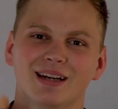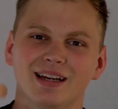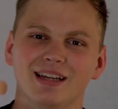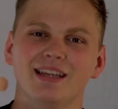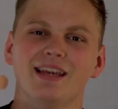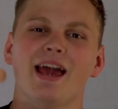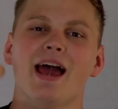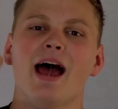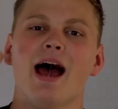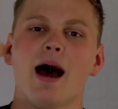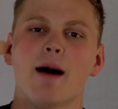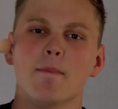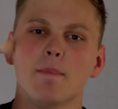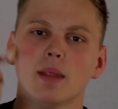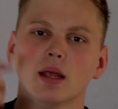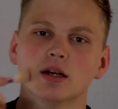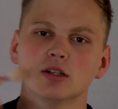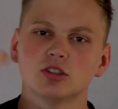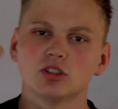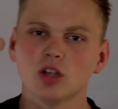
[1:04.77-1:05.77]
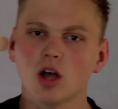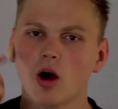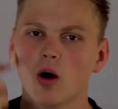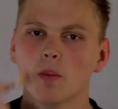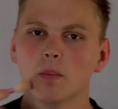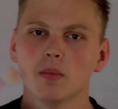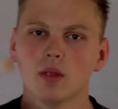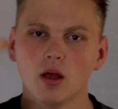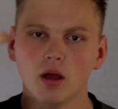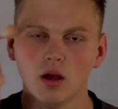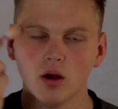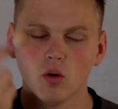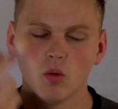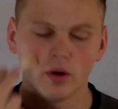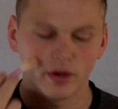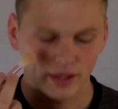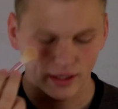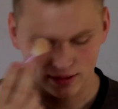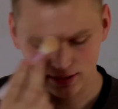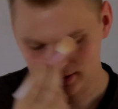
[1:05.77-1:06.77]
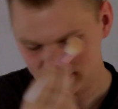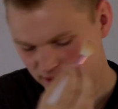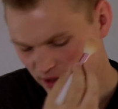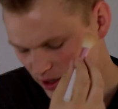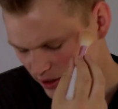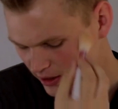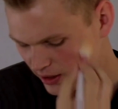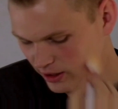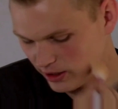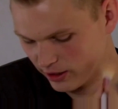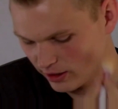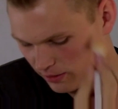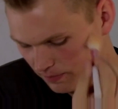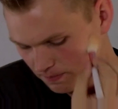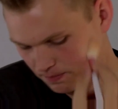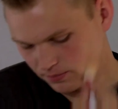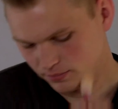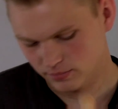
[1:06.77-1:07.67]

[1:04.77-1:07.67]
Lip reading: Yeah, so want to get this on here.